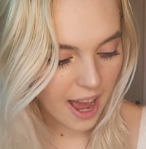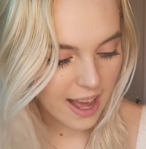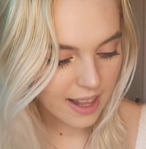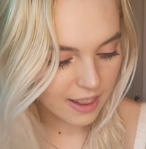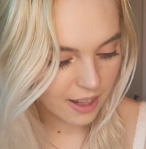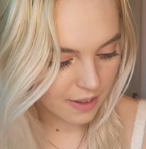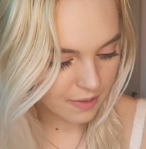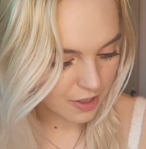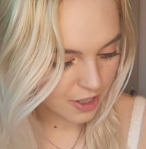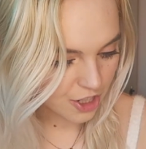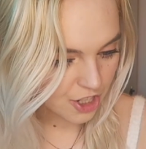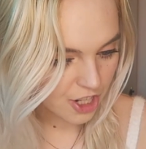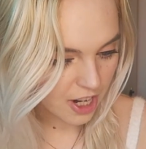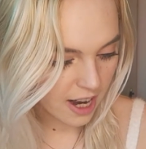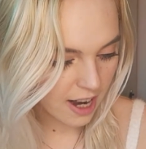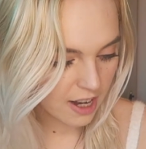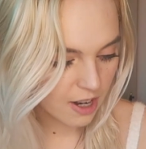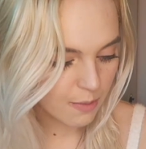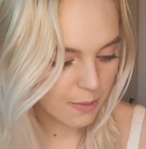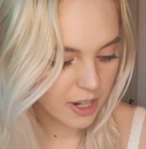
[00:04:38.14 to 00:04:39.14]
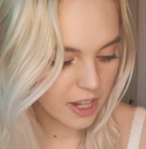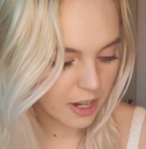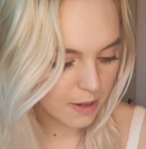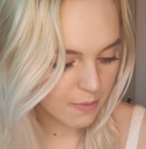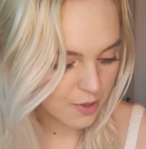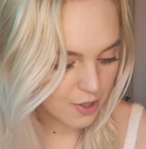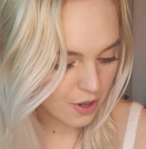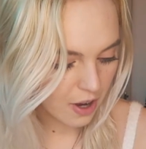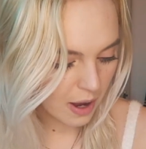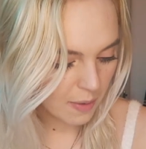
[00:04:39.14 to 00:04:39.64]
I love this shade. Oh my god,
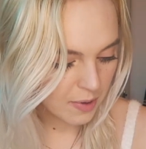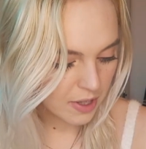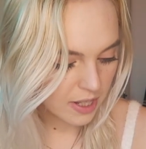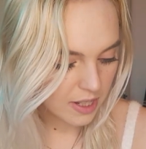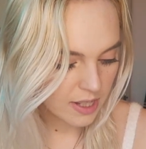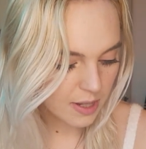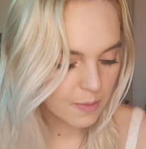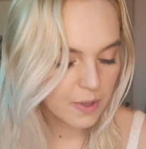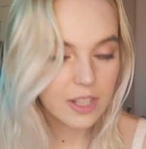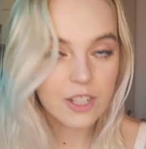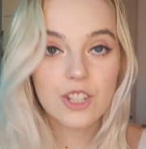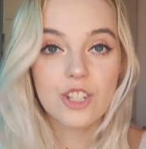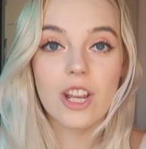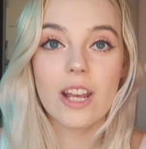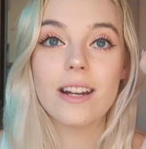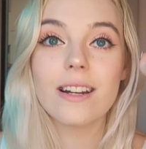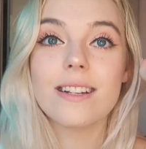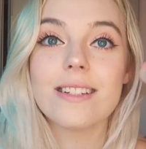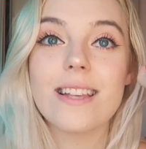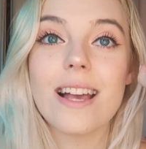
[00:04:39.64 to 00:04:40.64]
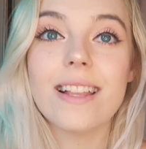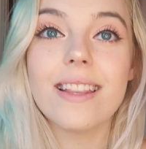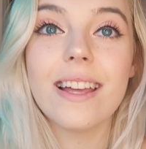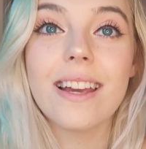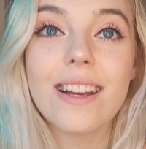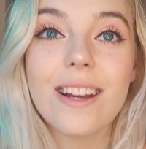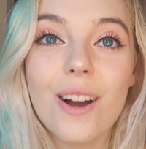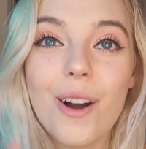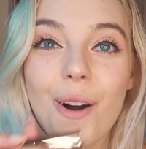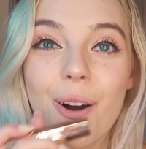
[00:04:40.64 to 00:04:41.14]
I'm so happy they sent me the shade because I
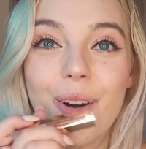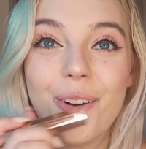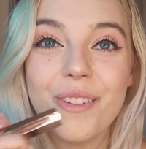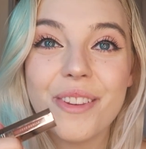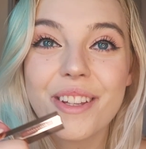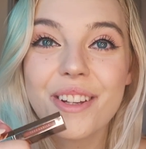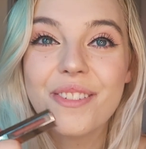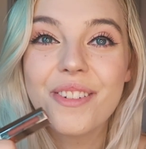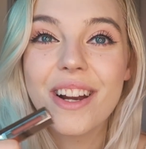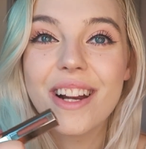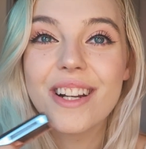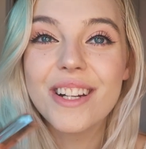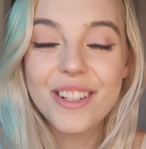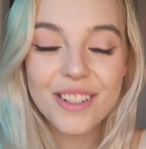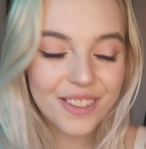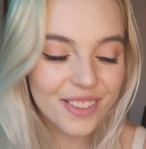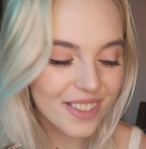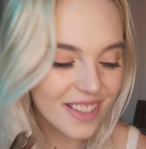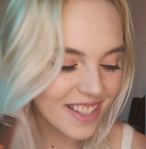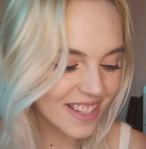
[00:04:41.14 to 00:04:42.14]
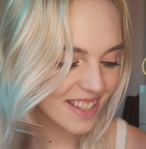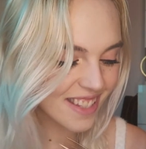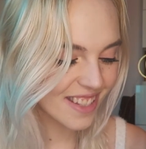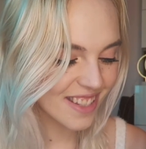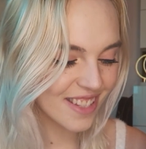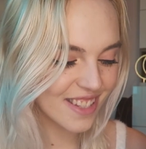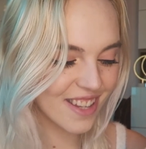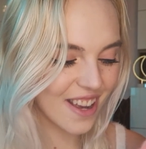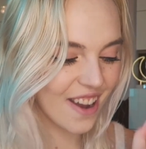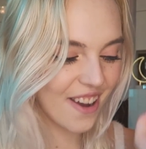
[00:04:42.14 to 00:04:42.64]
like only wear nudes.
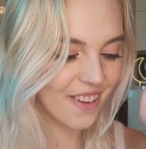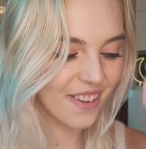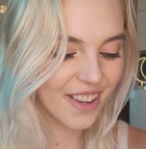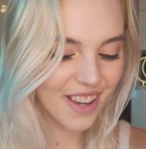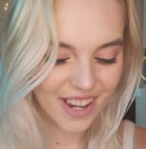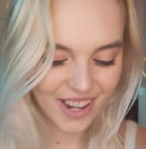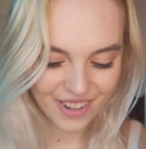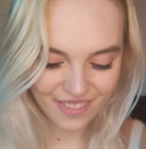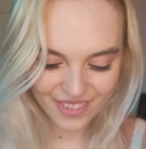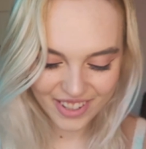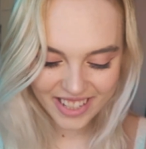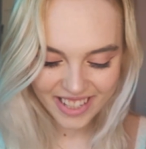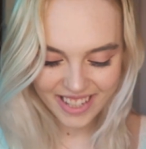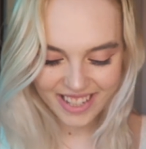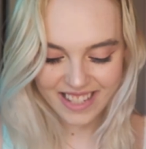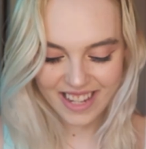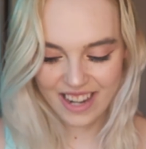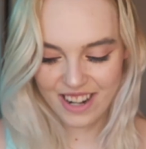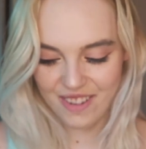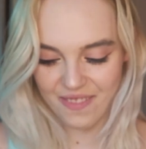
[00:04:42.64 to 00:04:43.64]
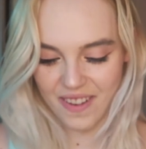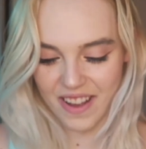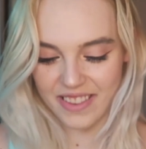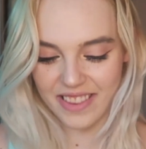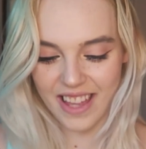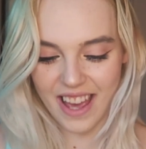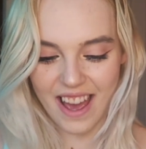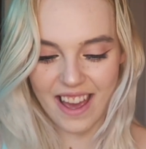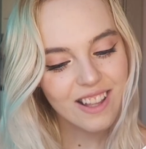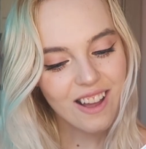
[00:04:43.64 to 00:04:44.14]
So really excited
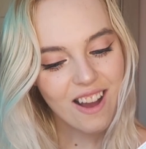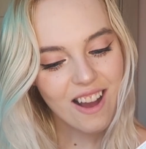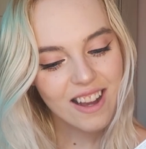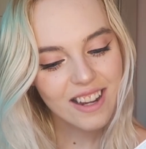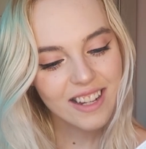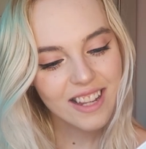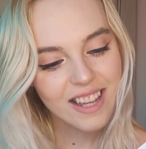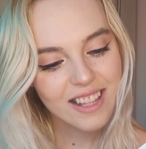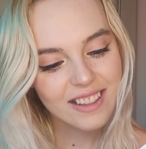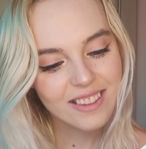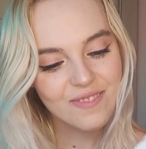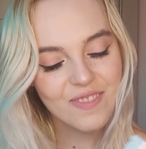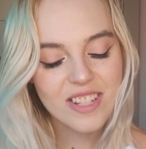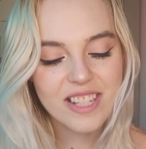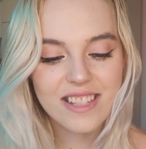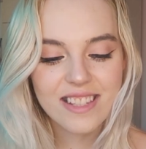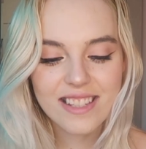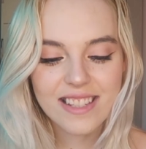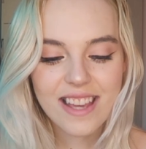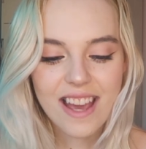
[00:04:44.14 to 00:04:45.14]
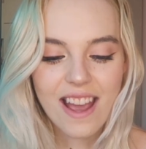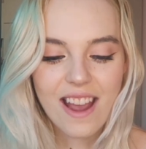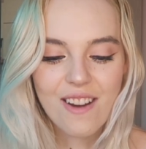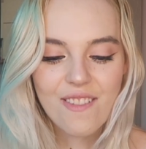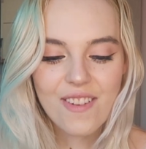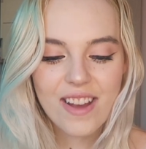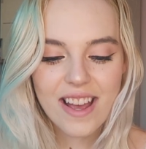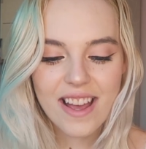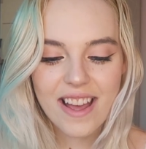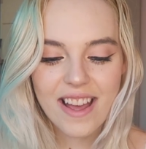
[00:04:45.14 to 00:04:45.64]
about that. Long
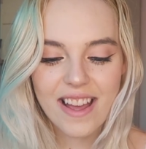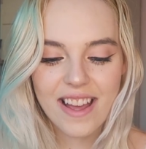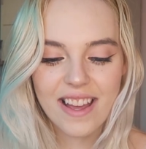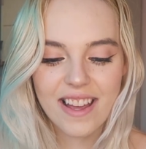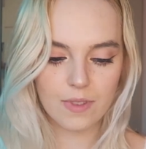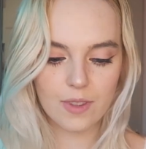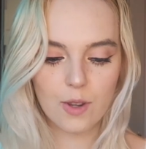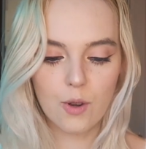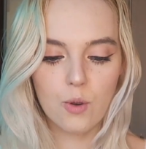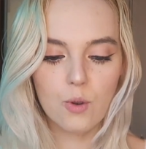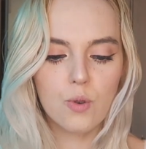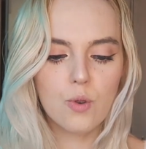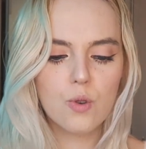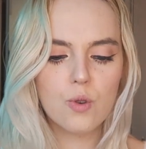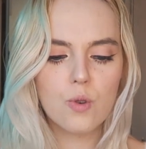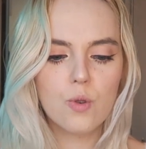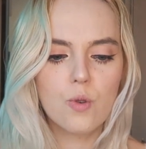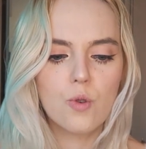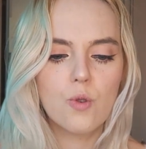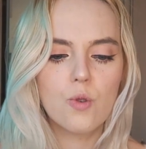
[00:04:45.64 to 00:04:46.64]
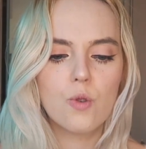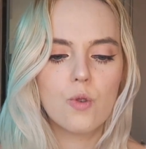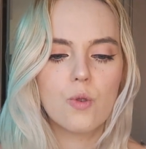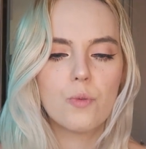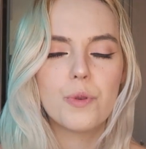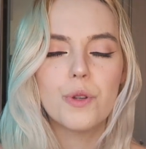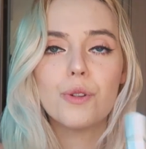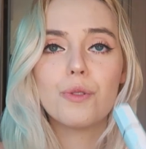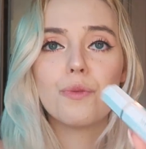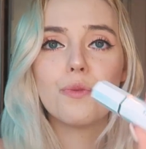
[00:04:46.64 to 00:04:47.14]
mascara. Ooh,
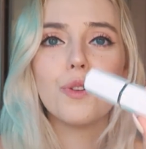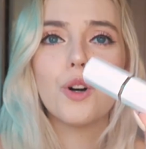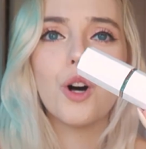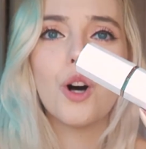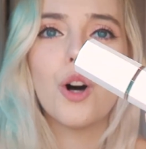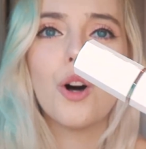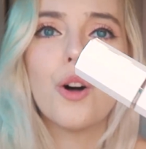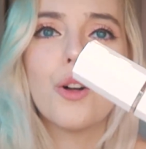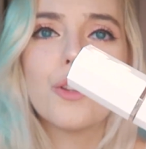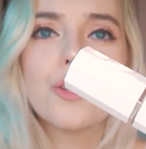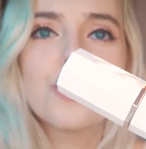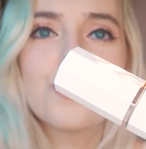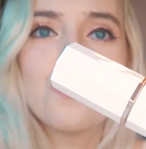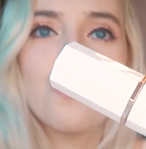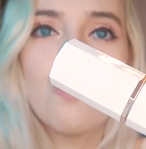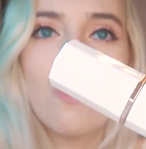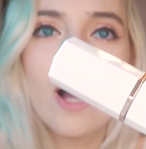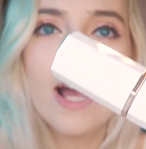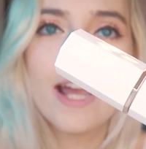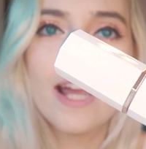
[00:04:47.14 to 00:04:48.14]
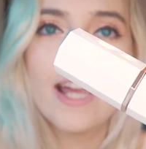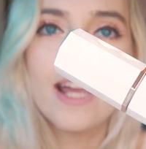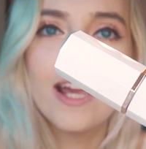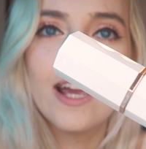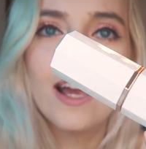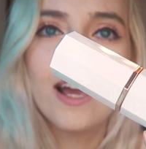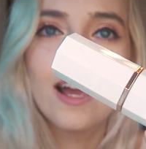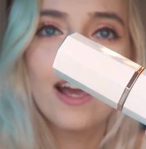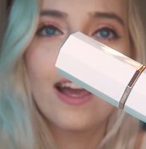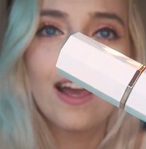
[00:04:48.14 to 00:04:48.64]
beautiful. This
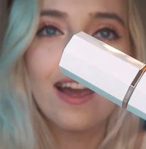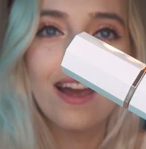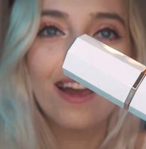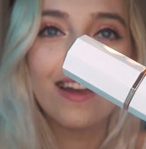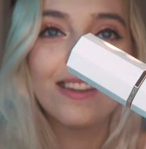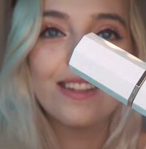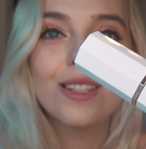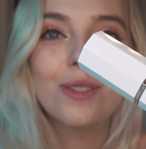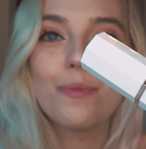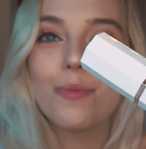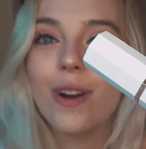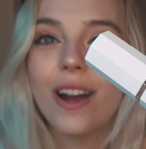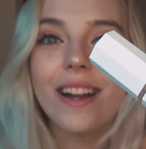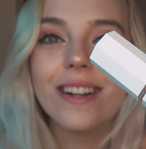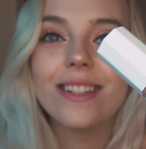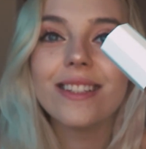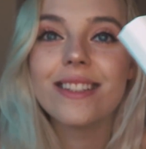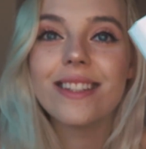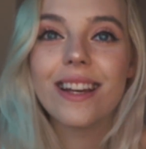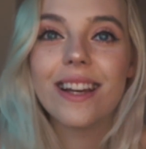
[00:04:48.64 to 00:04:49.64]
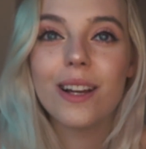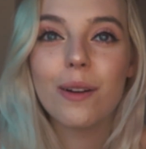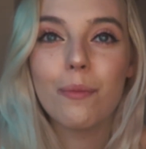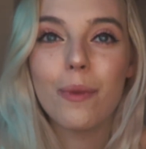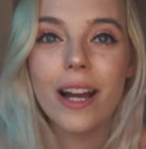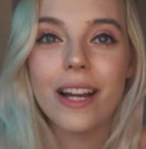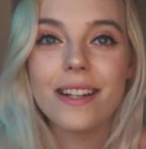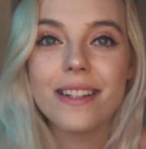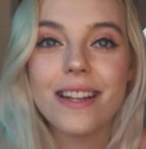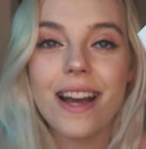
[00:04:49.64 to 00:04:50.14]
white. This brand is like
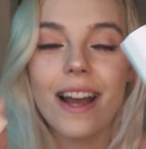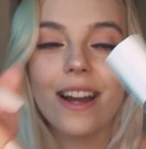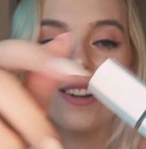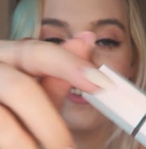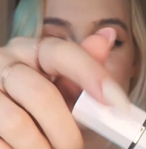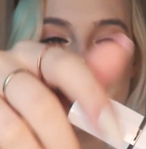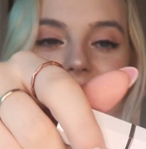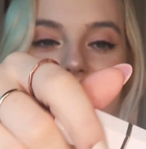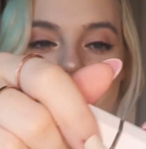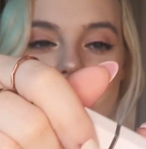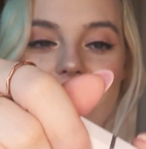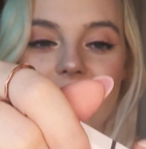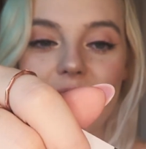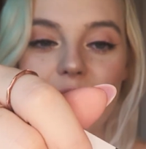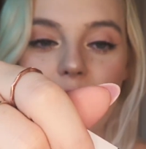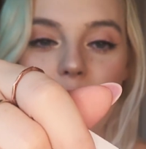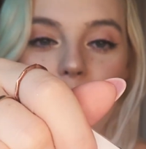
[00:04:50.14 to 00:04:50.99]
my entire aesthetic.